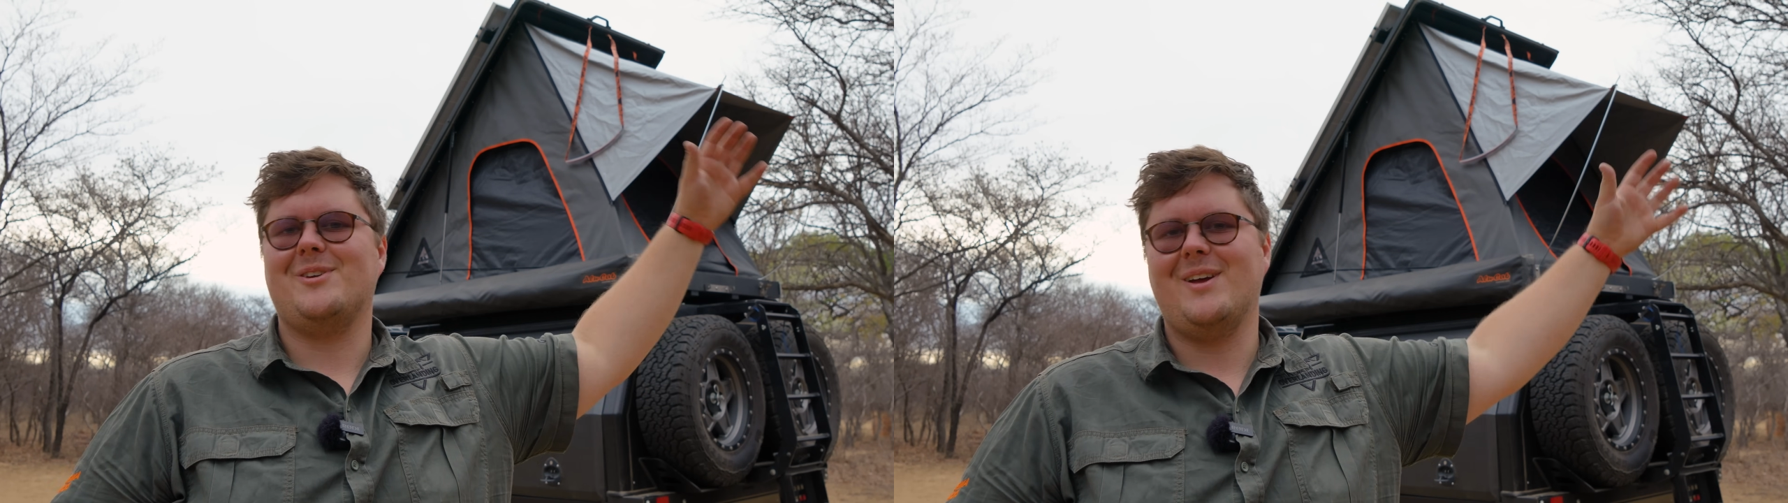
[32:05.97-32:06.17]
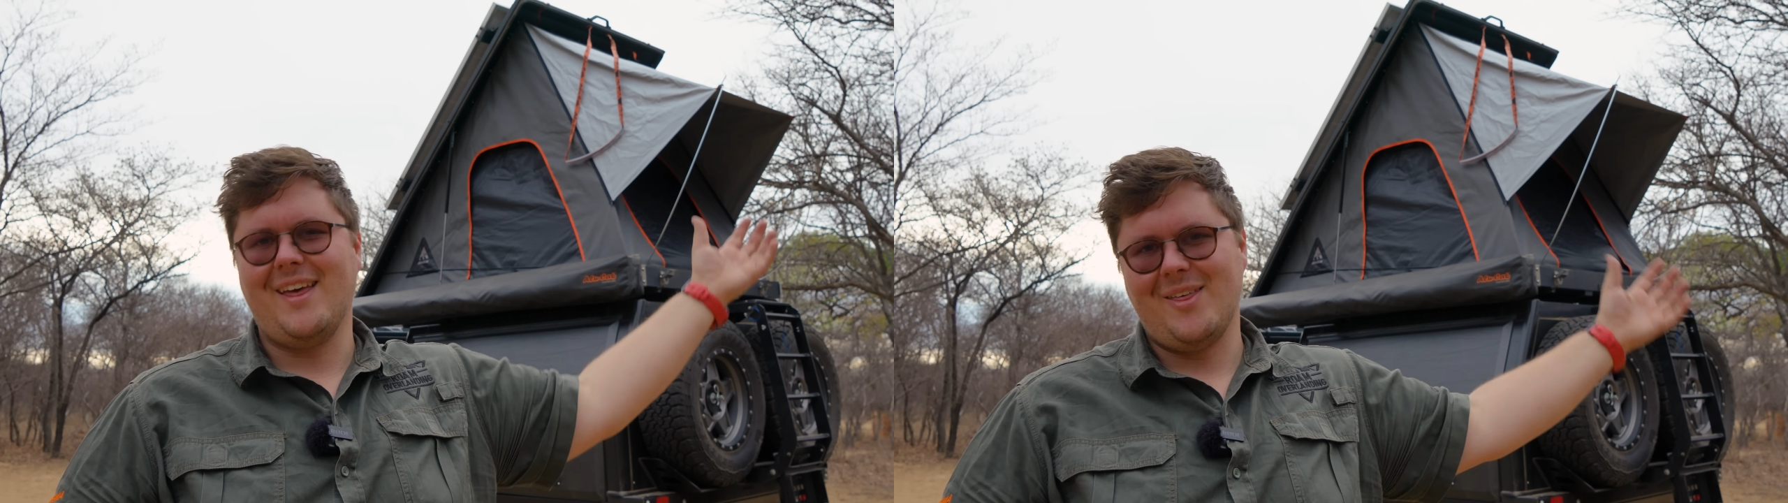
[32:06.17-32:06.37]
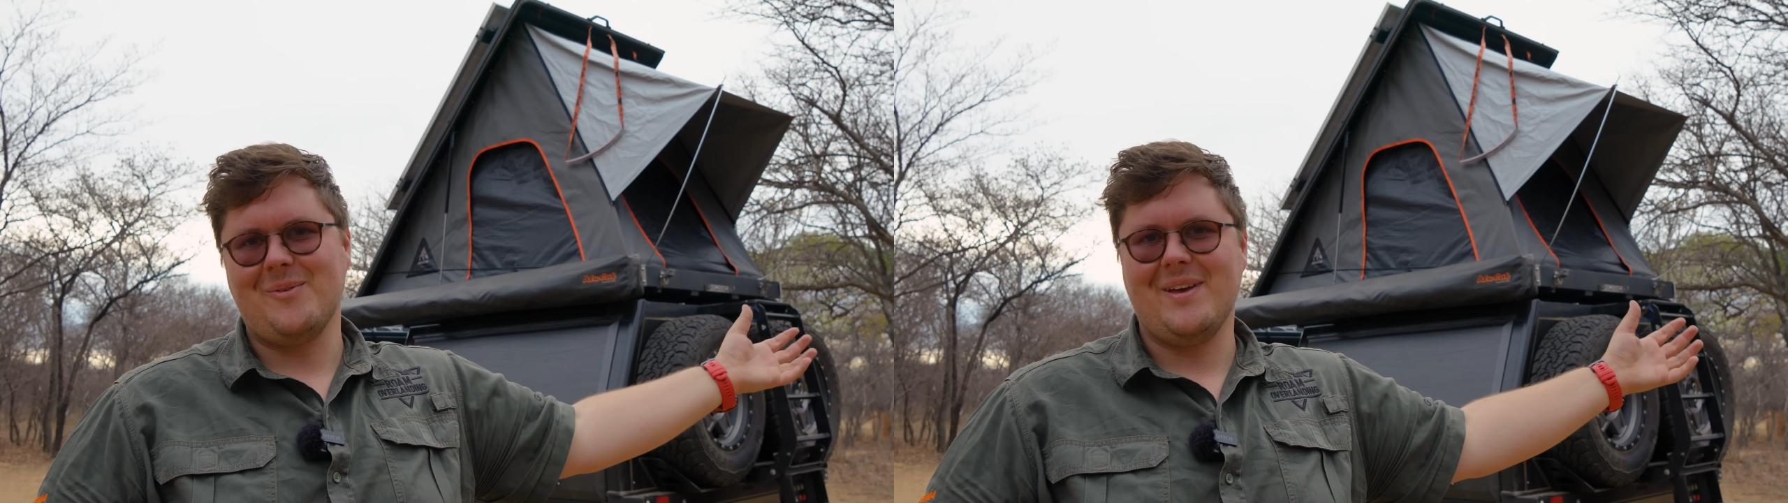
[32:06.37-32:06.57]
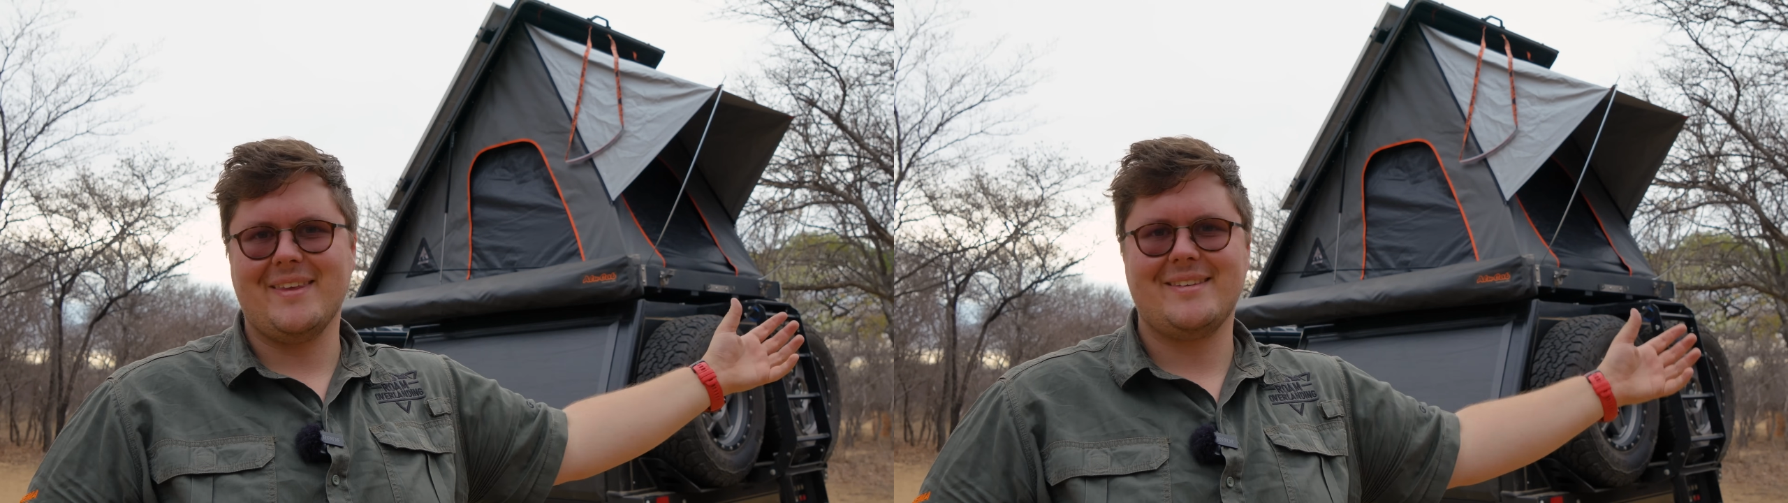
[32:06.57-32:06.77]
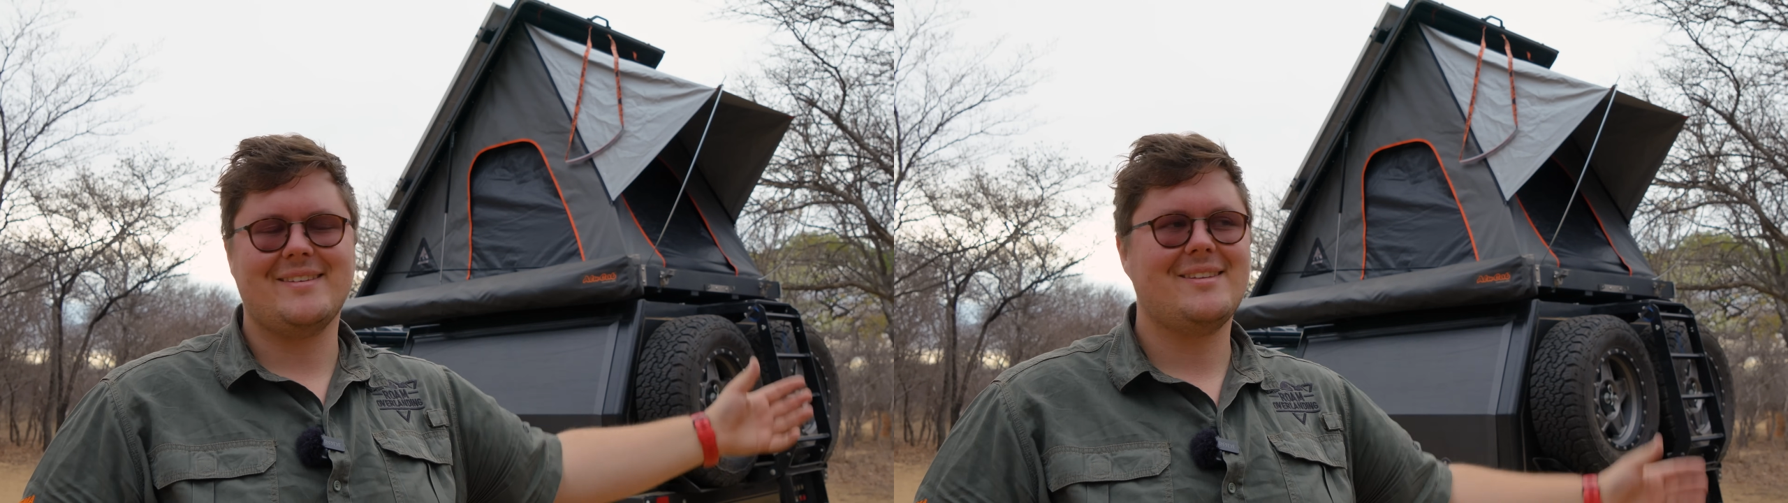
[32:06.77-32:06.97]
to another
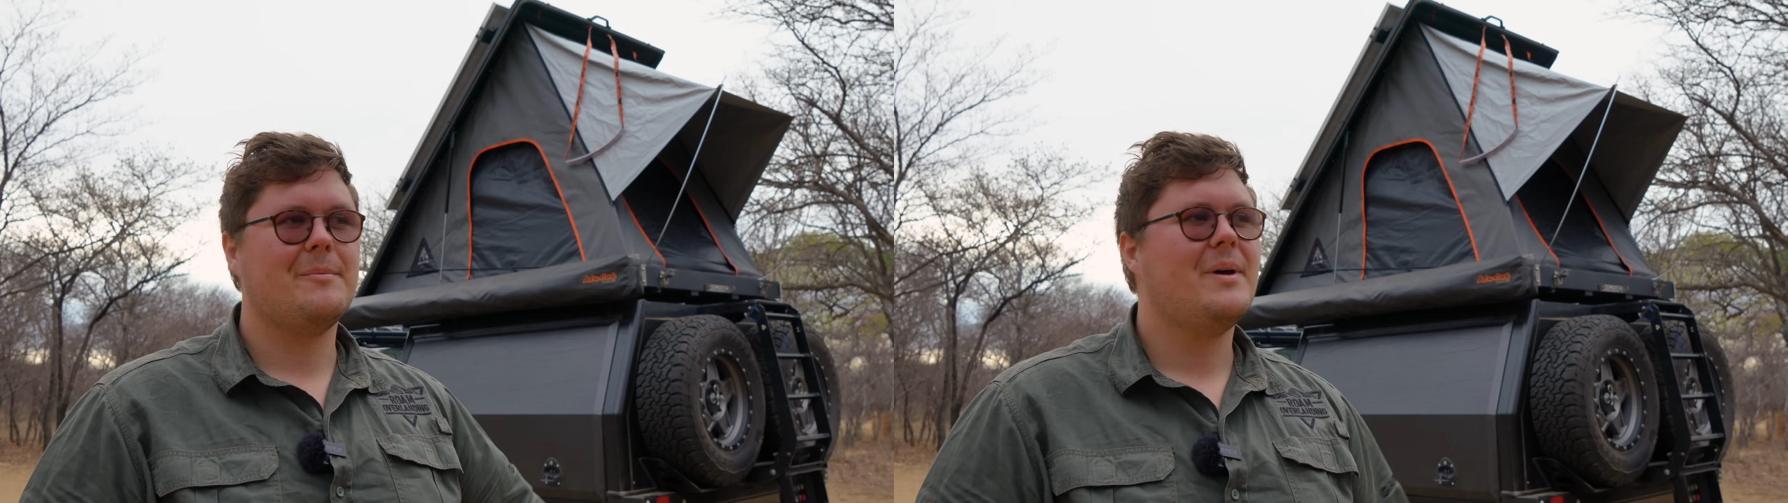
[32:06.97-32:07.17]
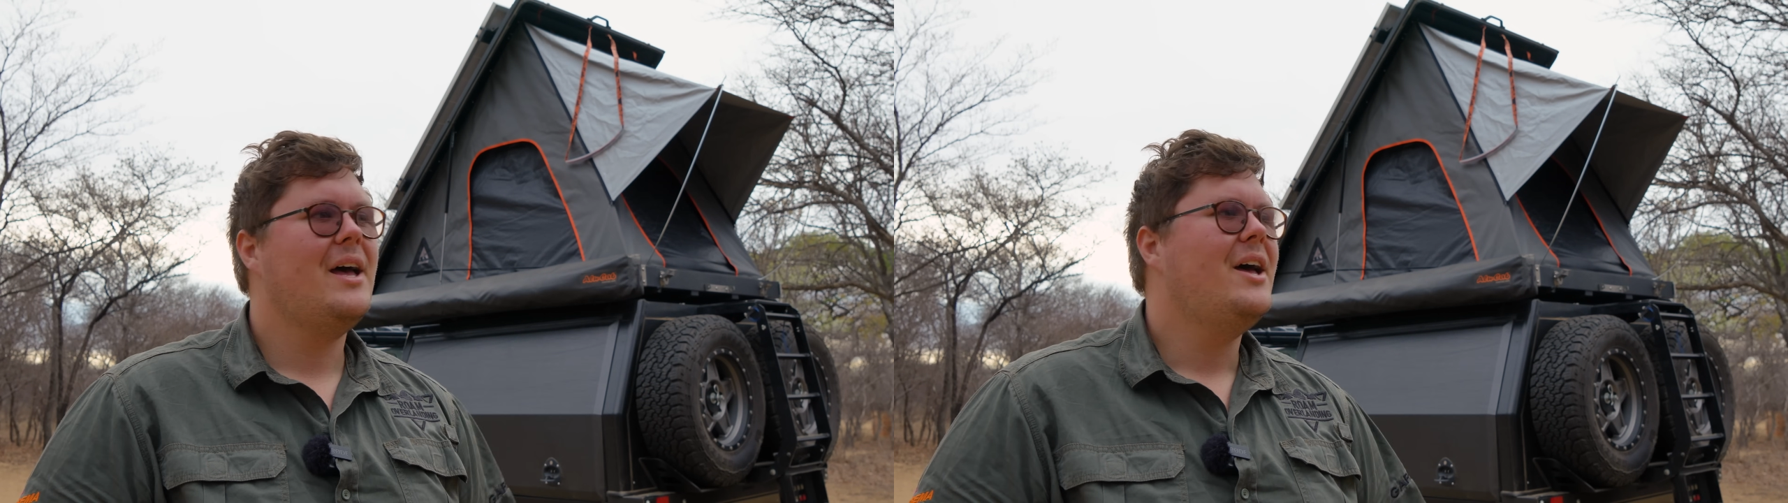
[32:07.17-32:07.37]
weather system.